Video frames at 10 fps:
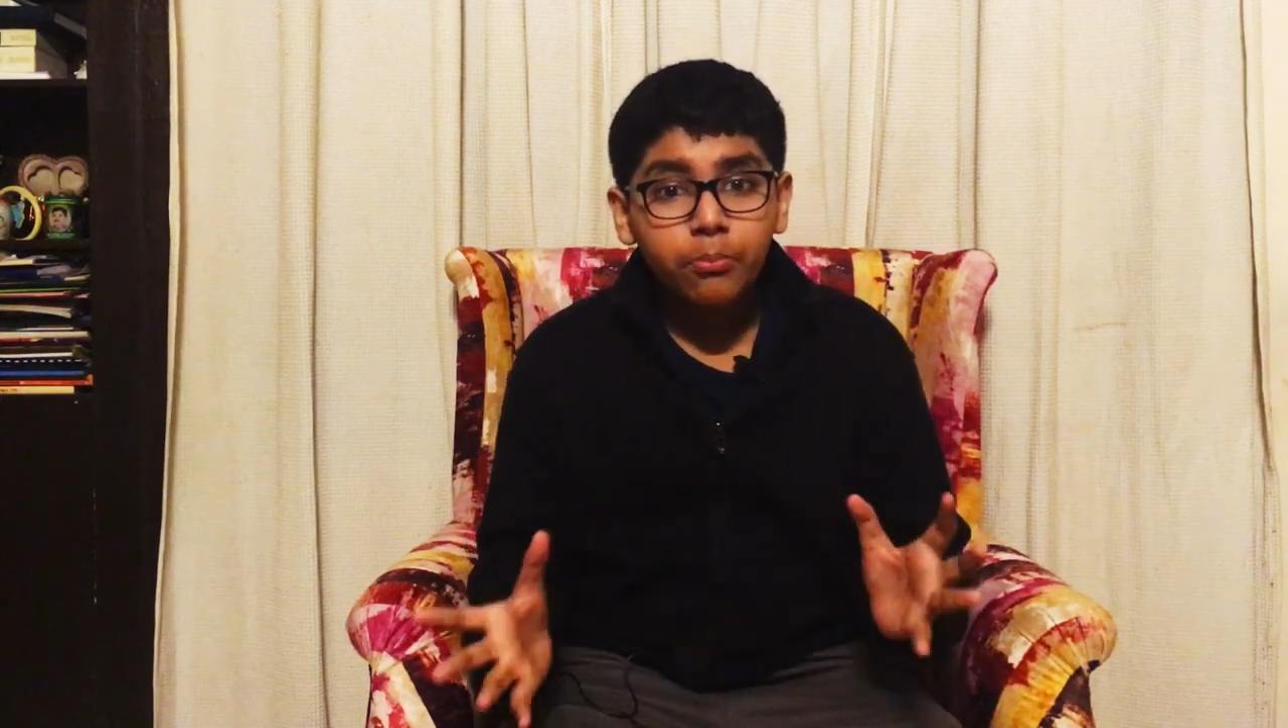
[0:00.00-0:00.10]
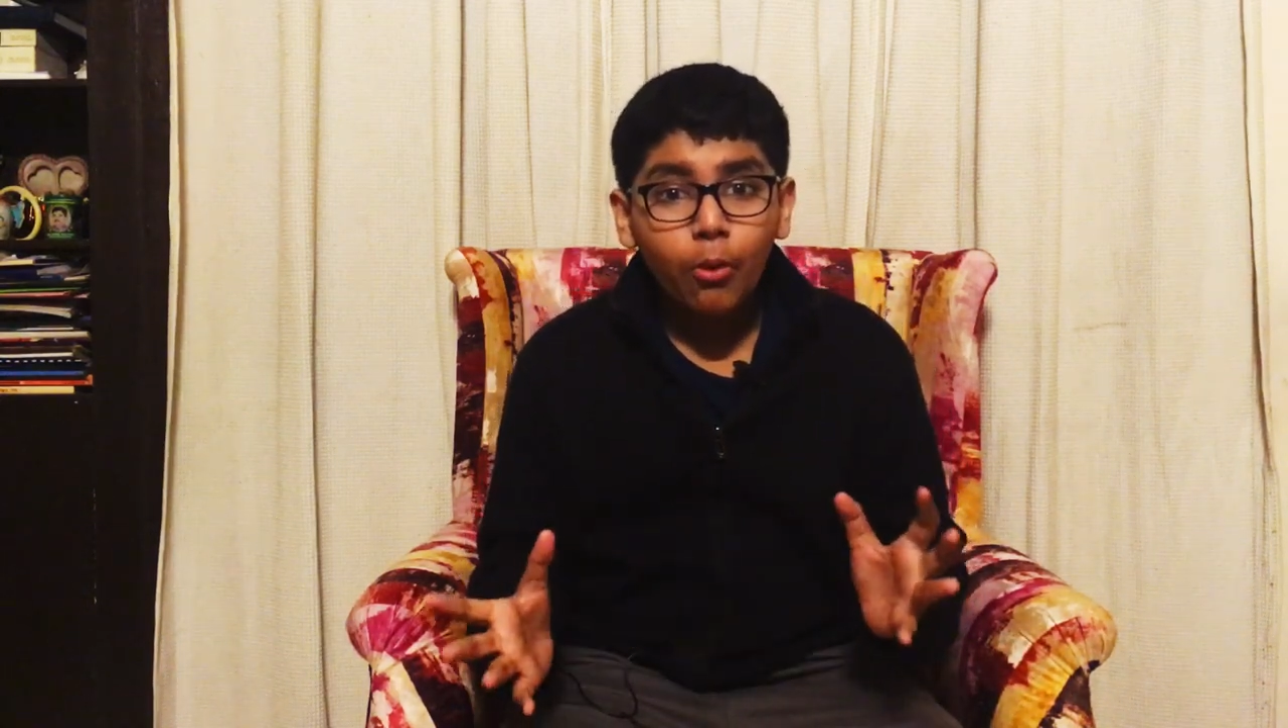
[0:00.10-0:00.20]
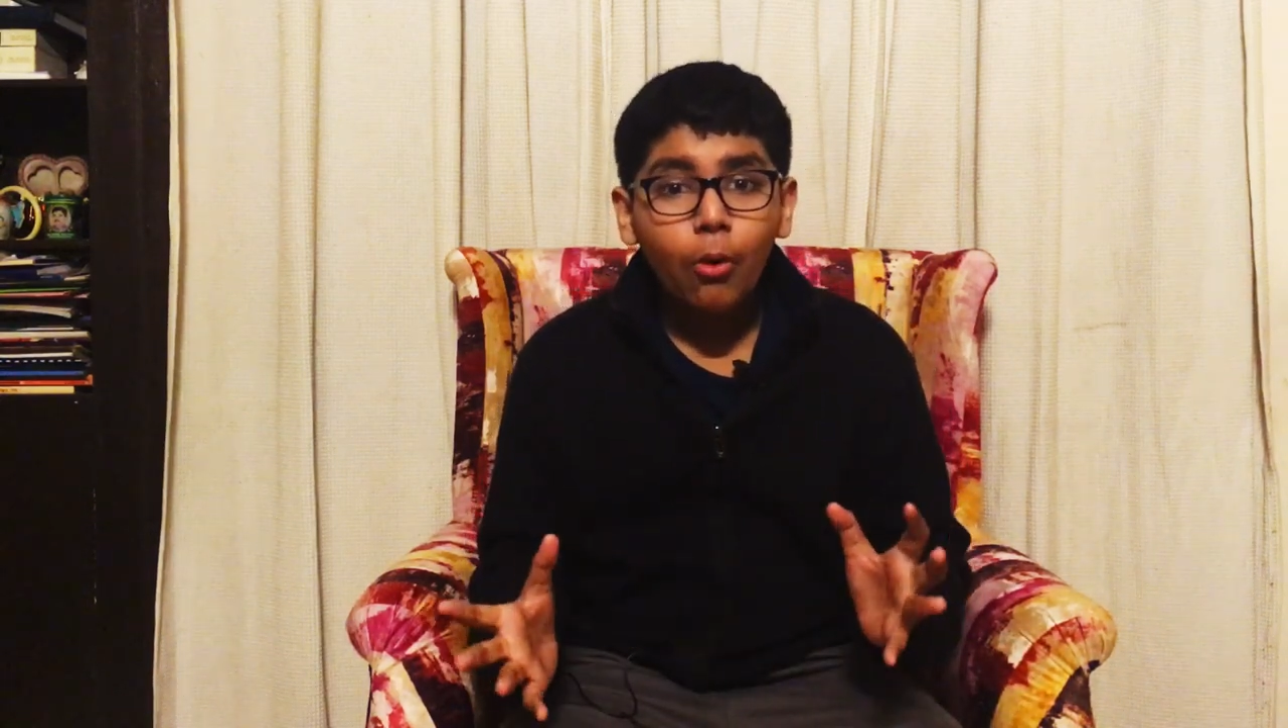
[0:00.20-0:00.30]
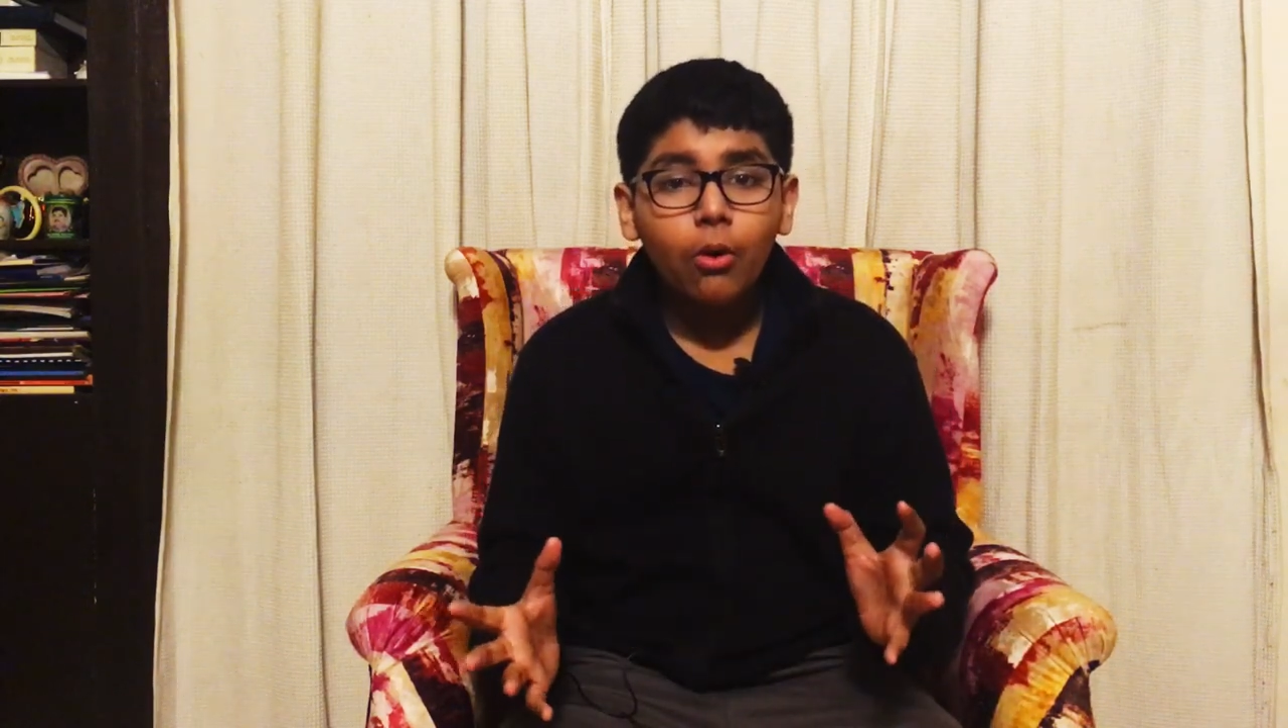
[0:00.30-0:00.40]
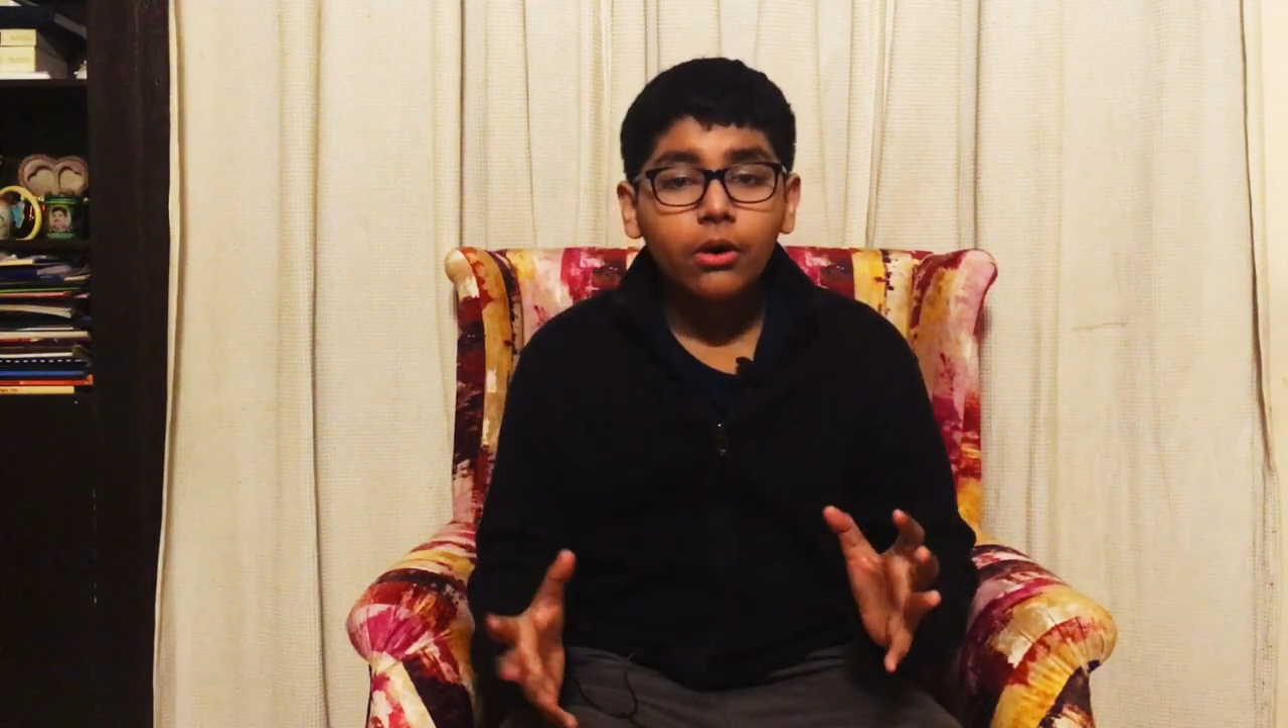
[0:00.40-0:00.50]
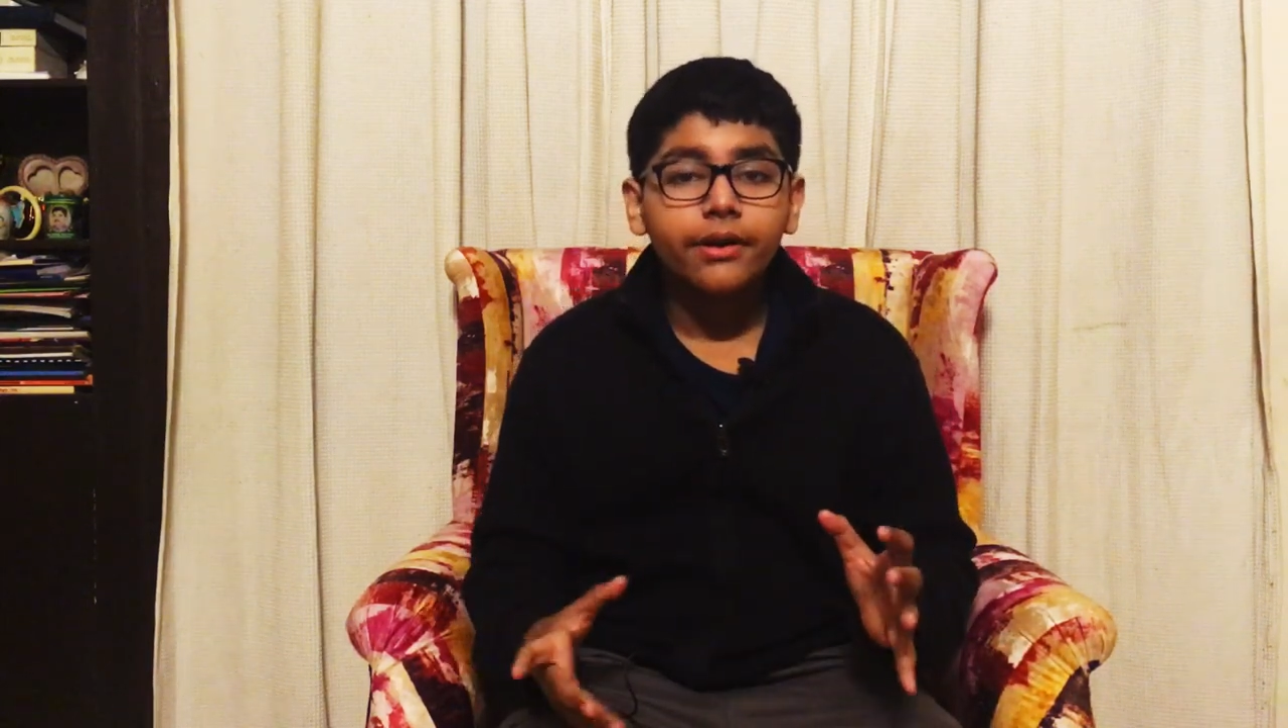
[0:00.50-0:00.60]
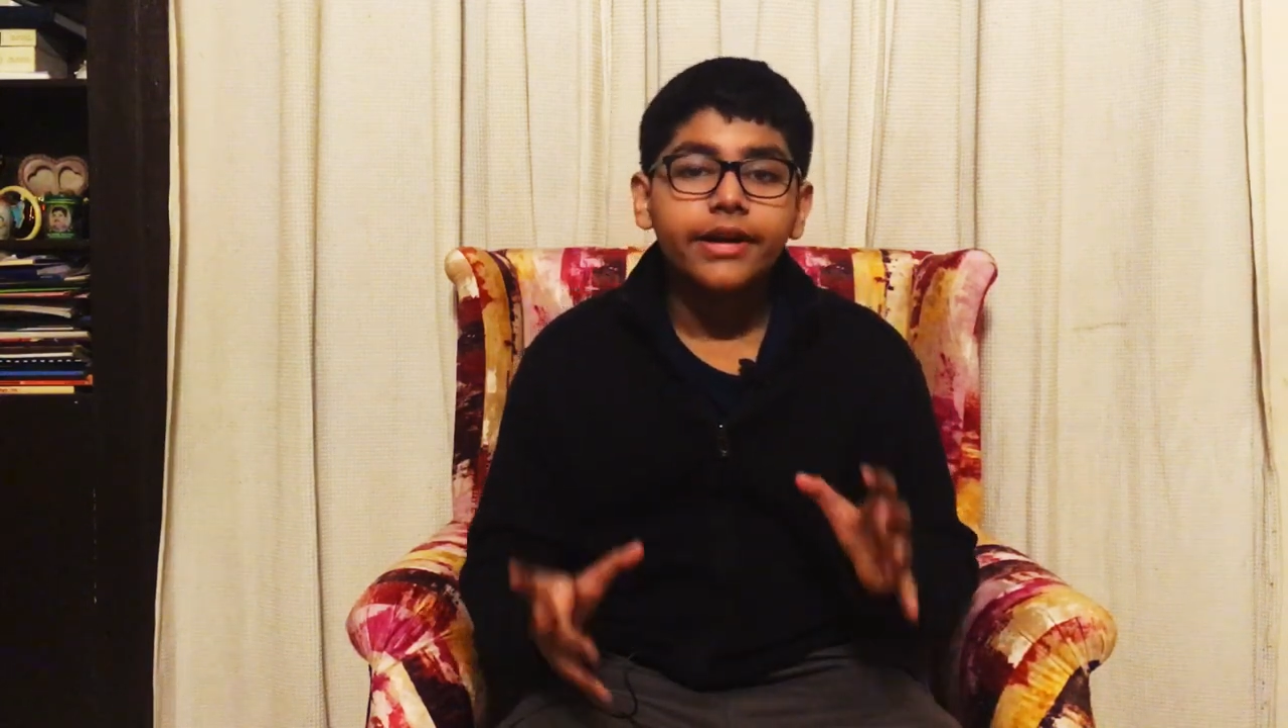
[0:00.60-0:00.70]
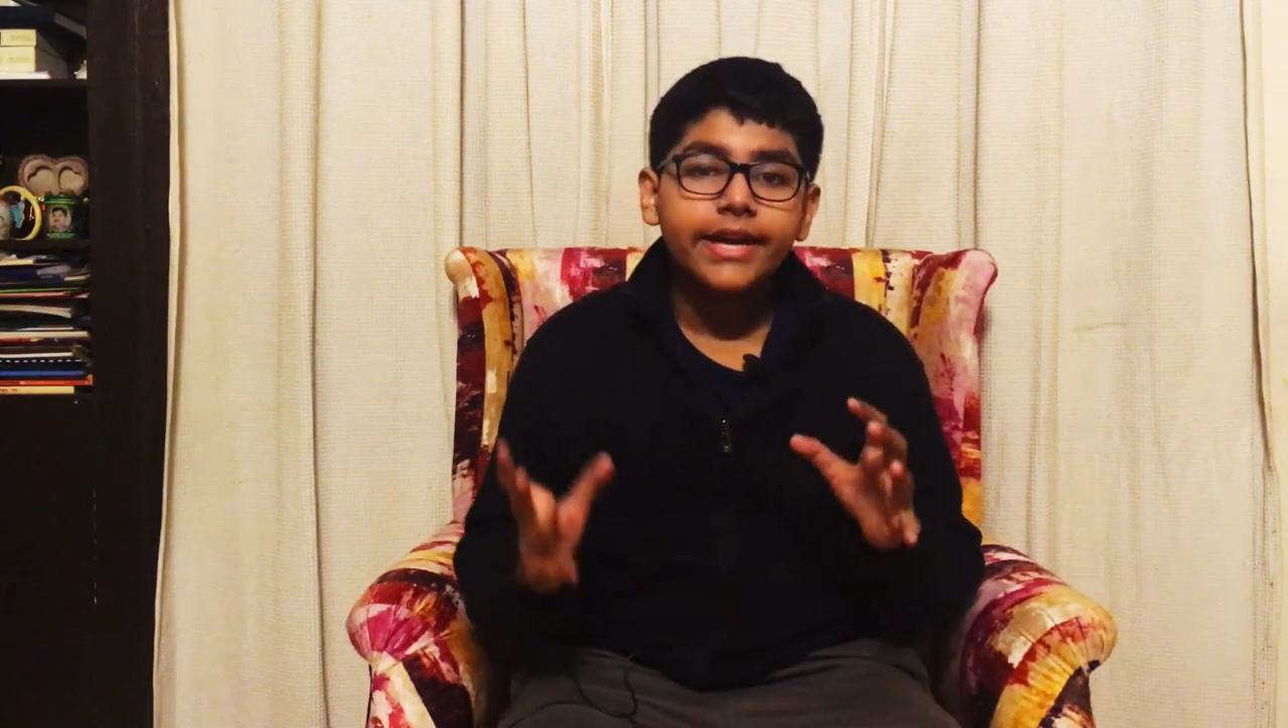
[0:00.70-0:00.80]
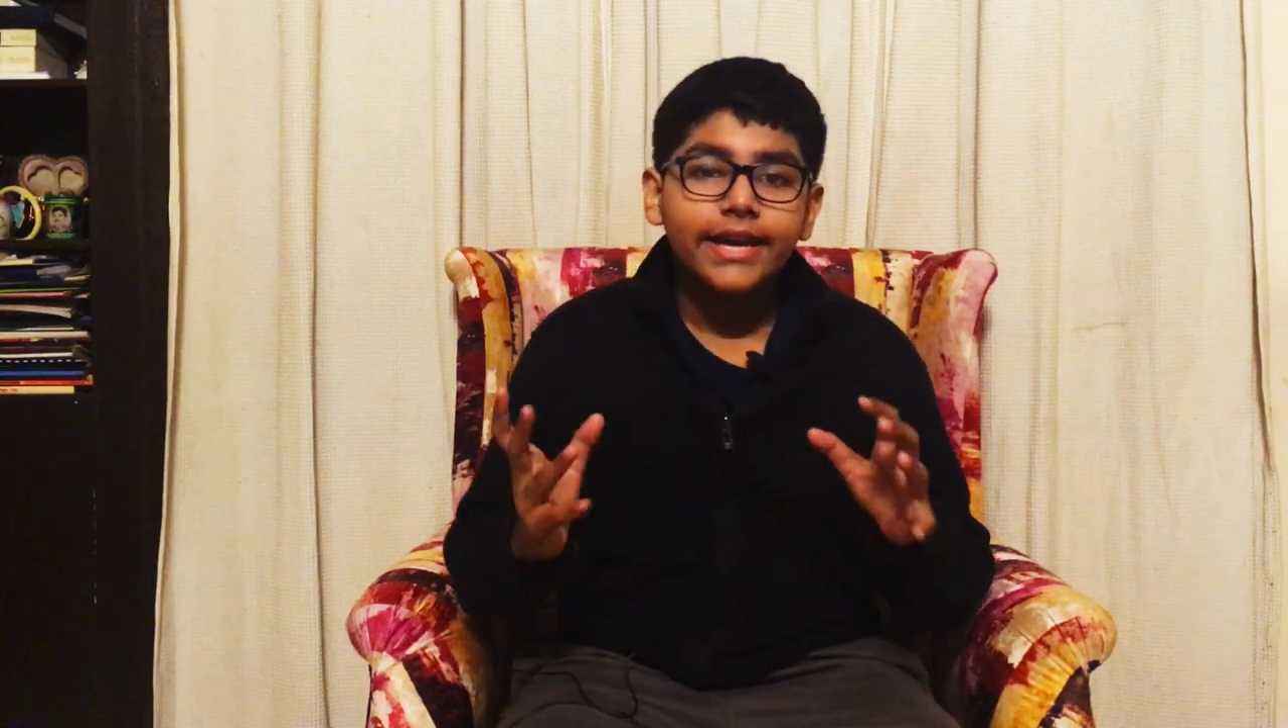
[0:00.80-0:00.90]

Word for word: more